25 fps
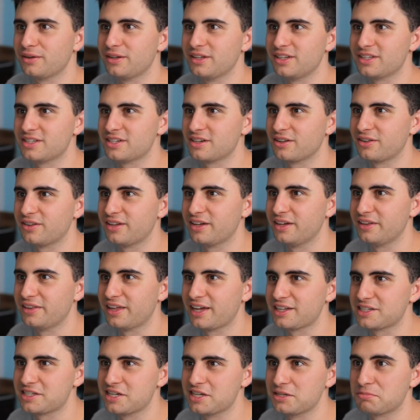It's on
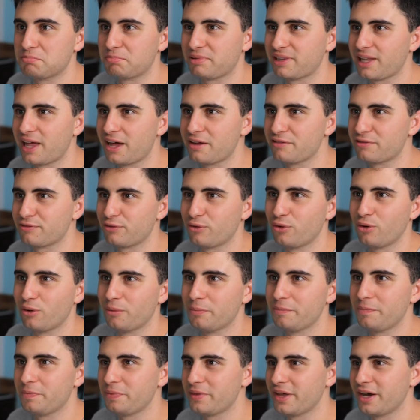that says
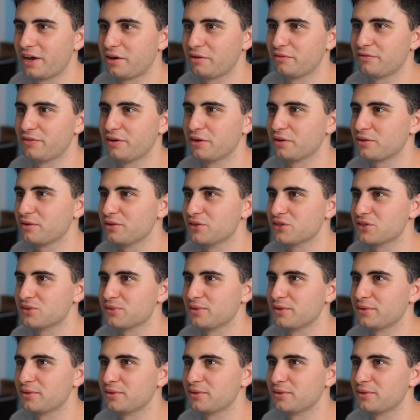platform, out of focus.